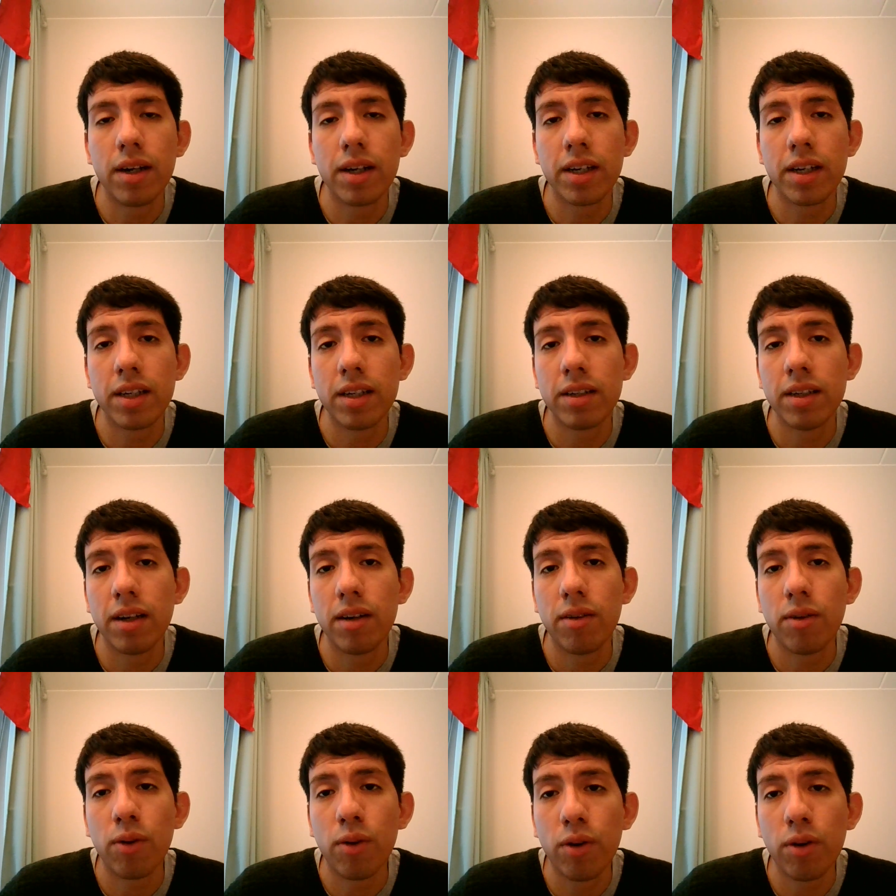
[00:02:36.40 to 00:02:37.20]
in
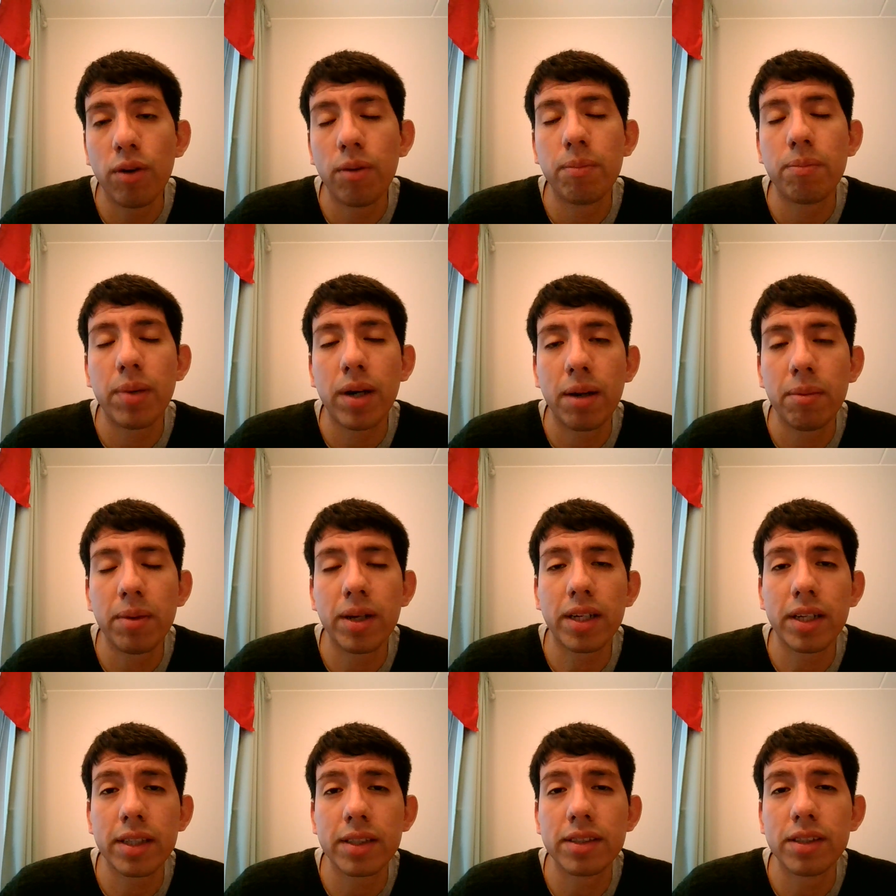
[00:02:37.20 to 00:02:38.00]
all
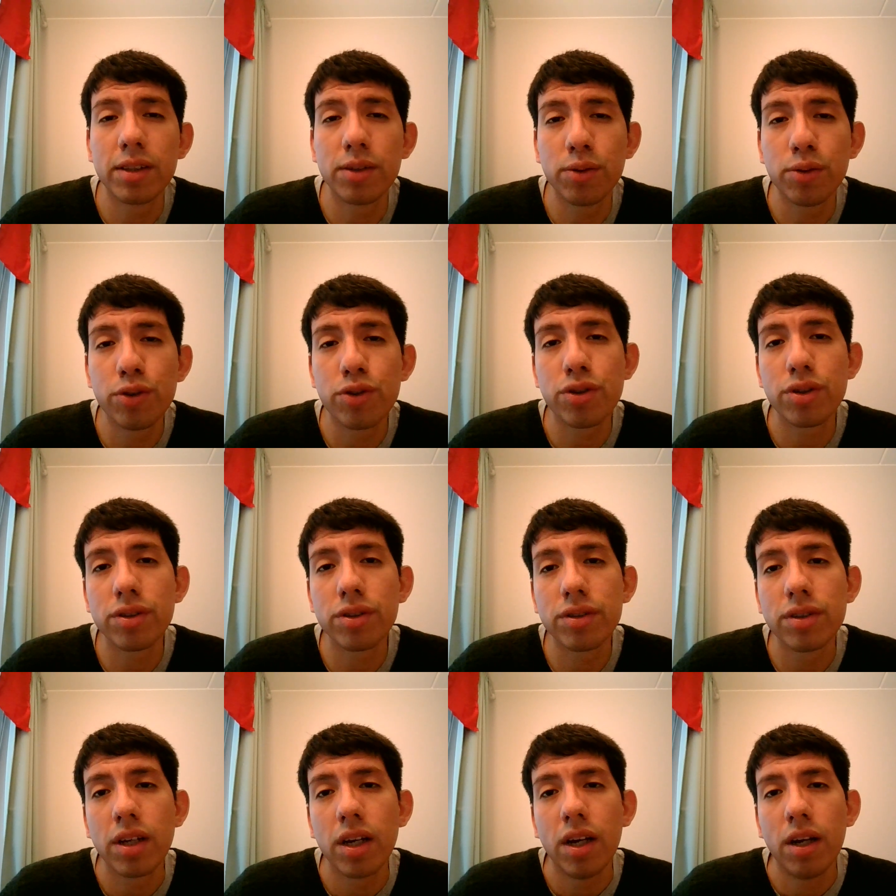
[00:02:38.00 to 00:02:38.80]
public
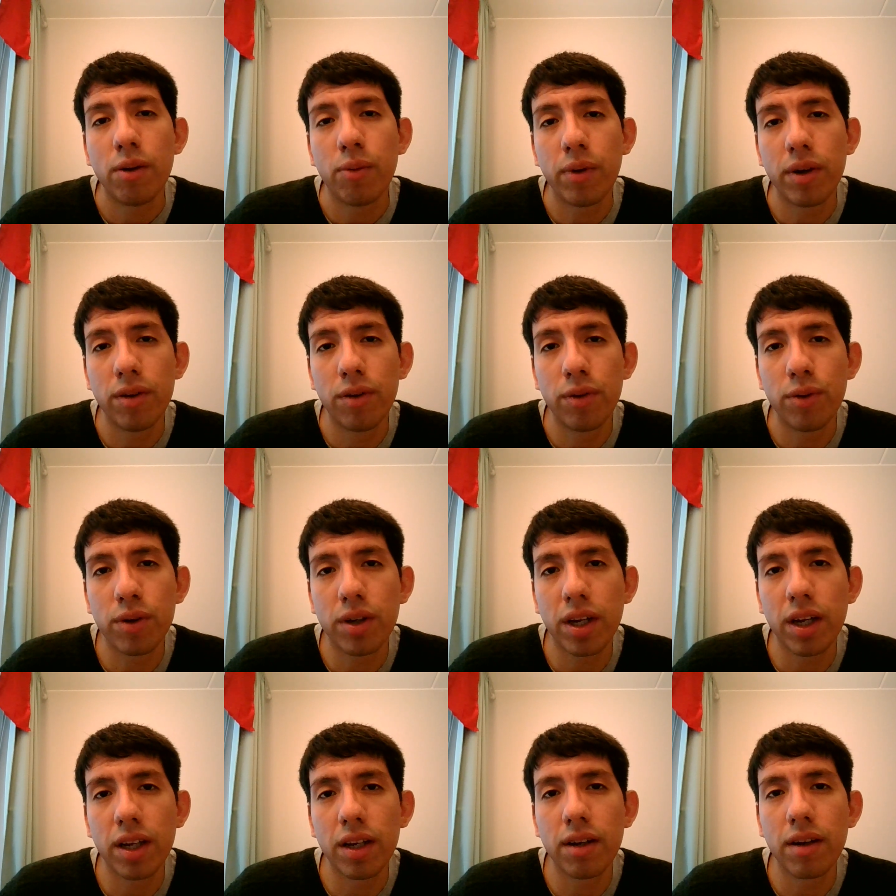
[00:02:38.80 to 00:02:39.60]
institutions when
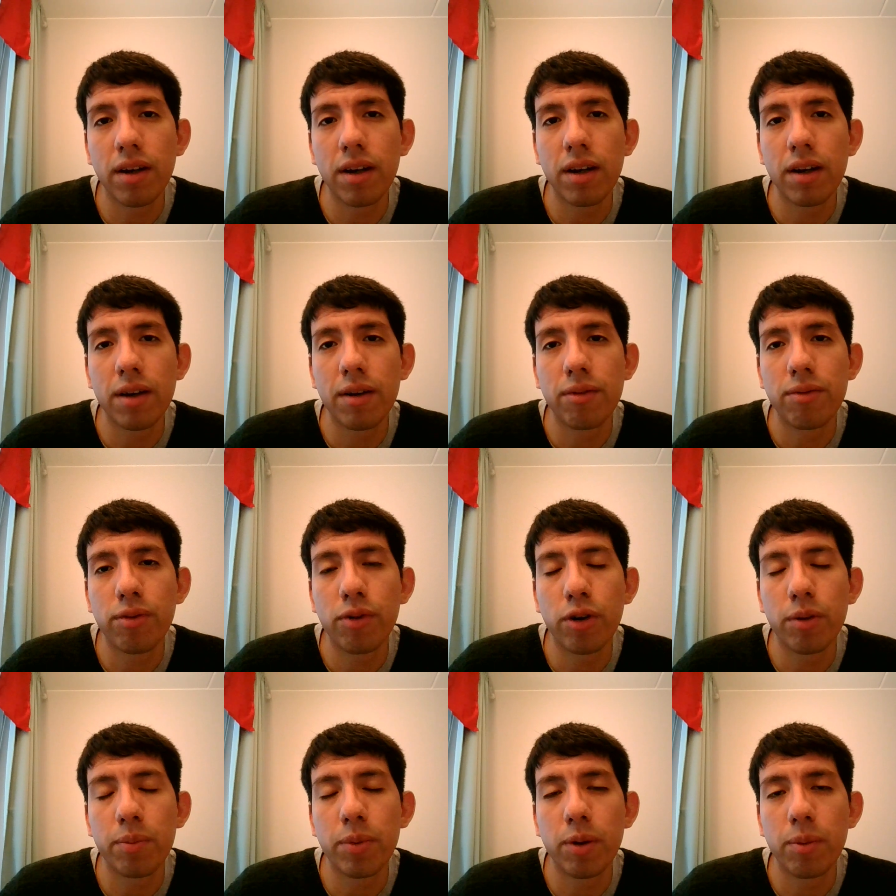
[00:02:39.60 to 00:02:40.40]
looking
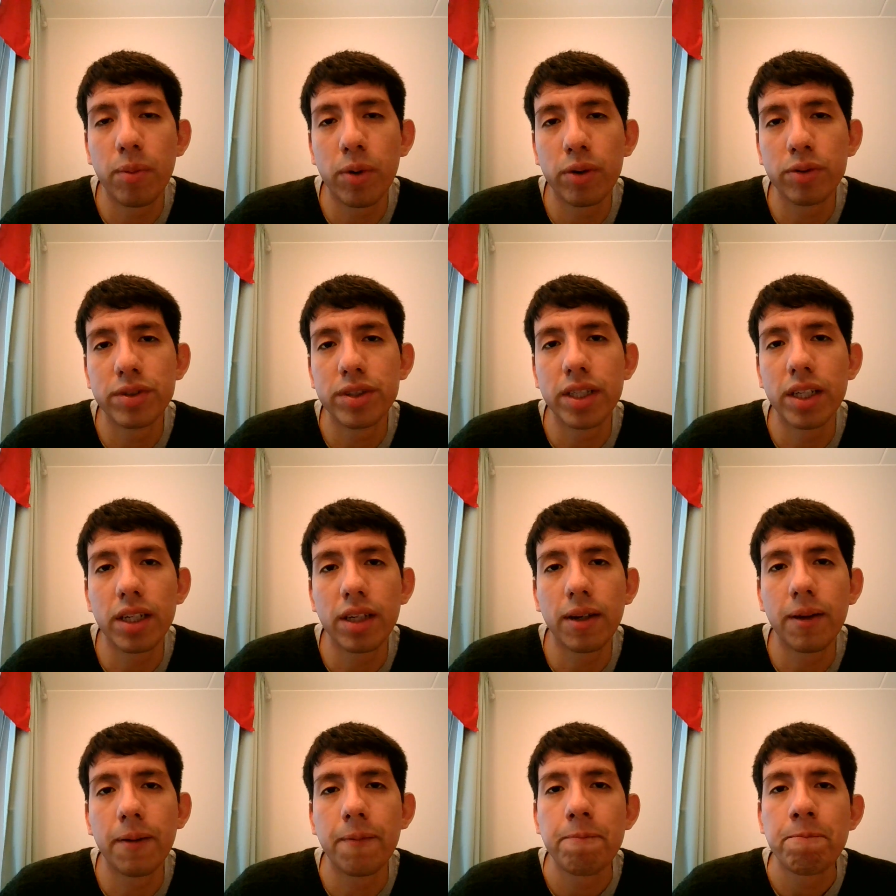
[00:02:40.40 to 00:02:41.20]
for
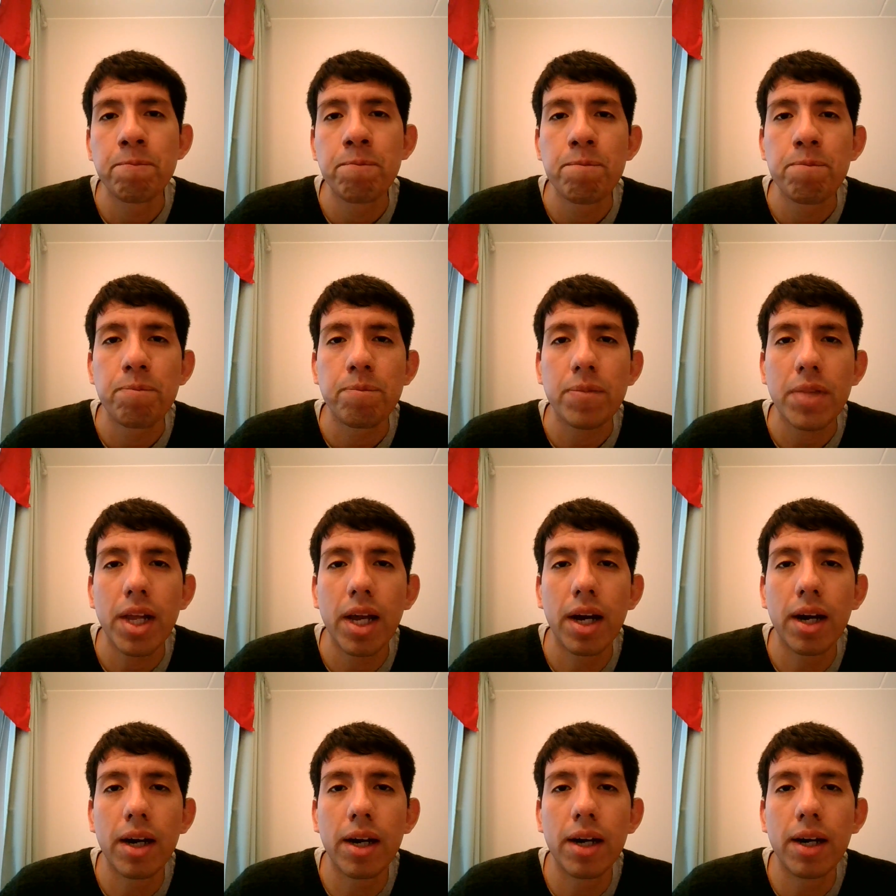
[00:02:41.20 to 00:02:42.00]
promoting
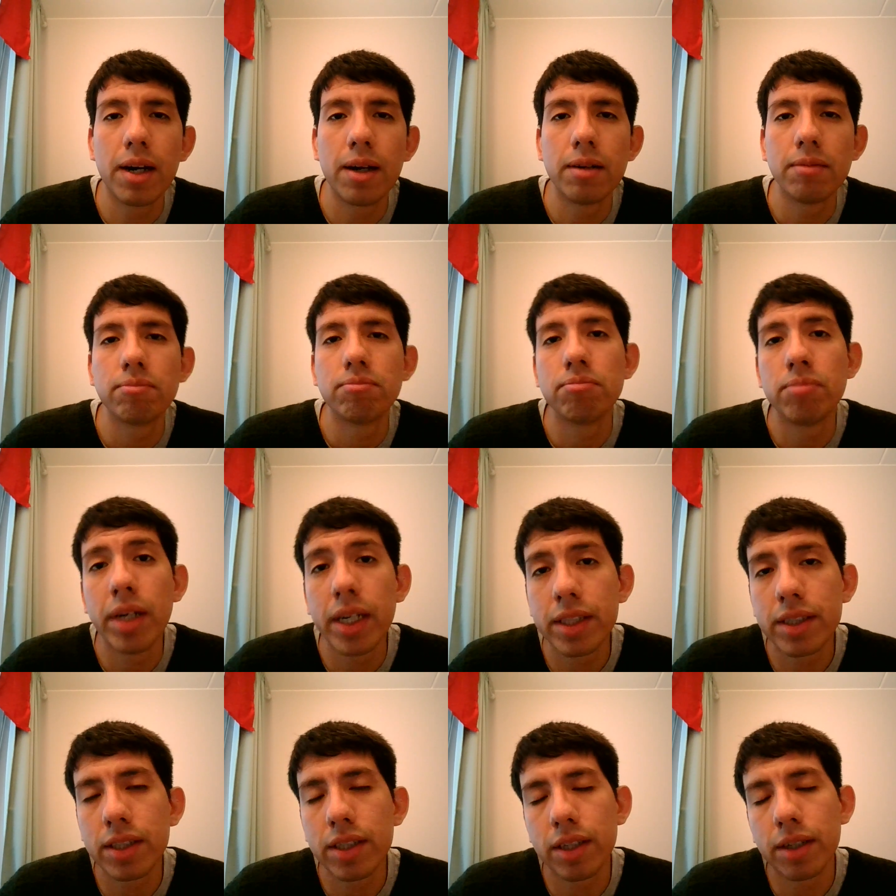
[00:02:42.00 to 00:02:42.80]

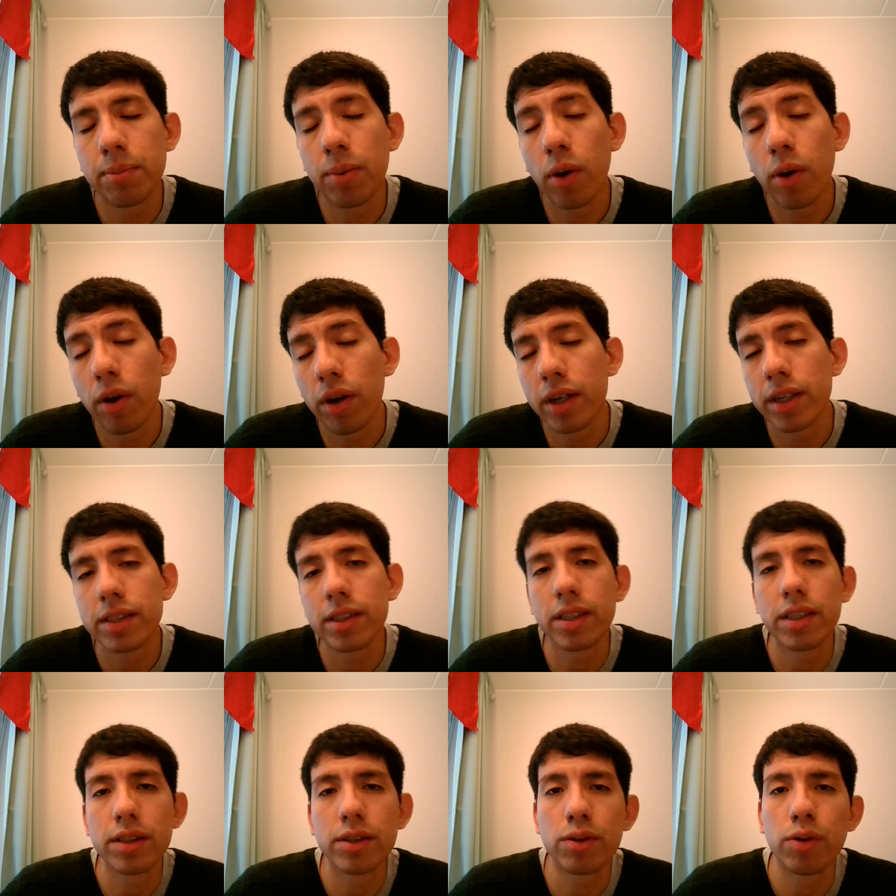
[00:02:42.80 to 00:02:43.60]
better
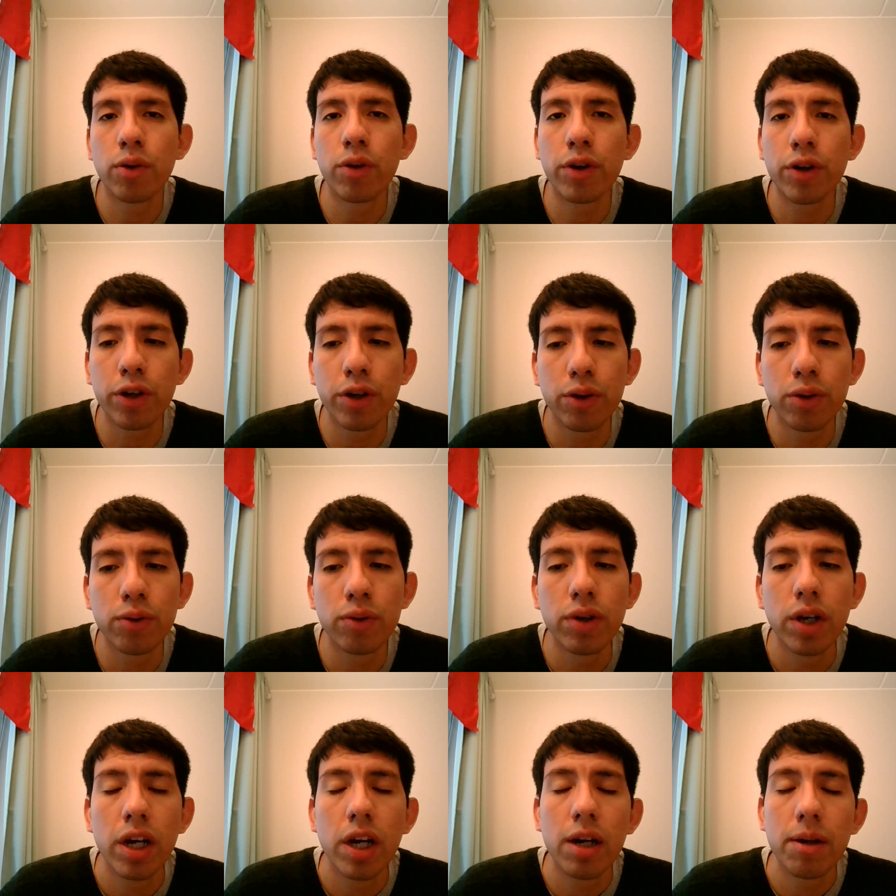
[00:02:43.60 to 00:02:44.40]
policies or new
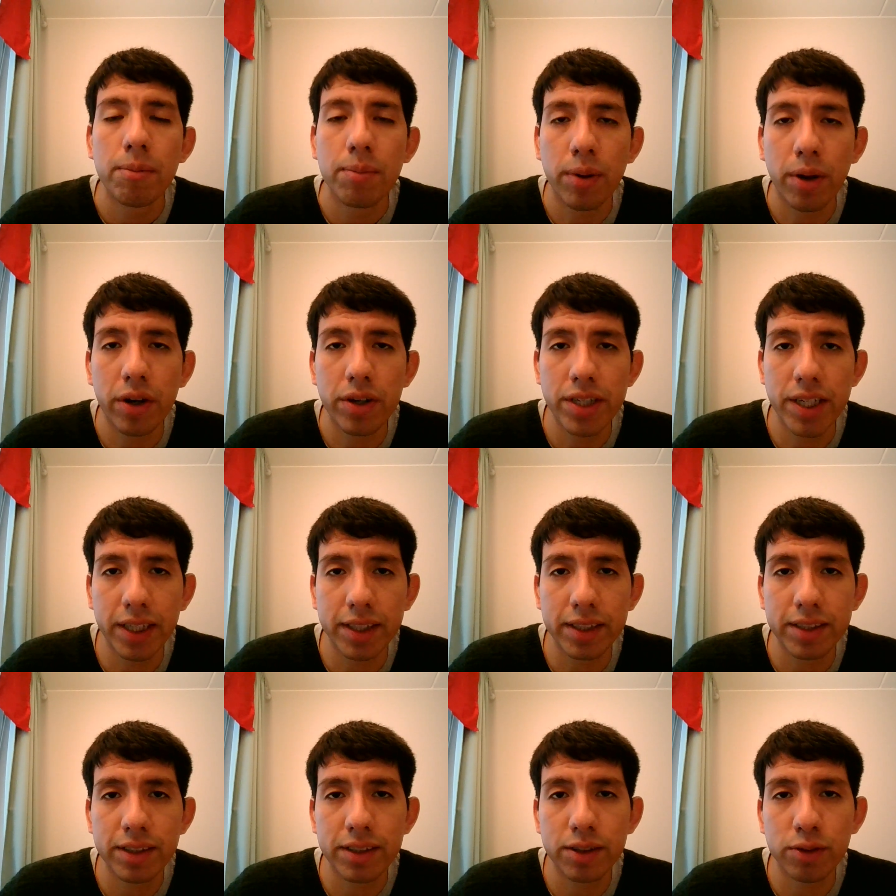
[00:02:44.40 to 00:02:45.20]

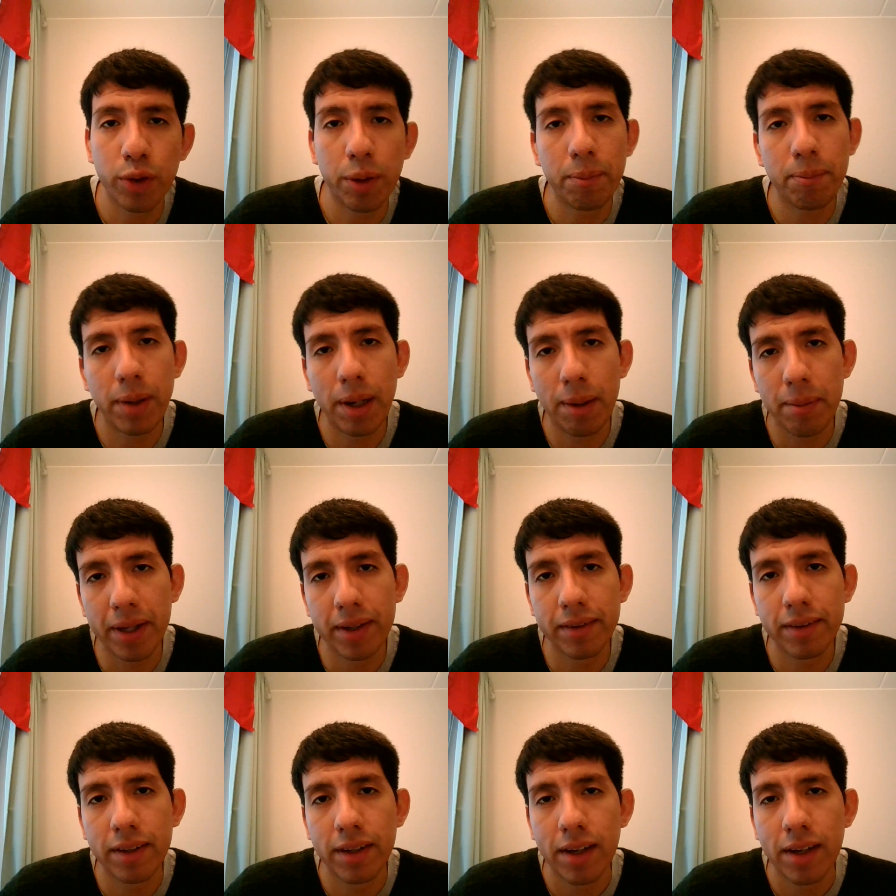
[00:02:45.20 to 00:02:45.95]
projects to implement.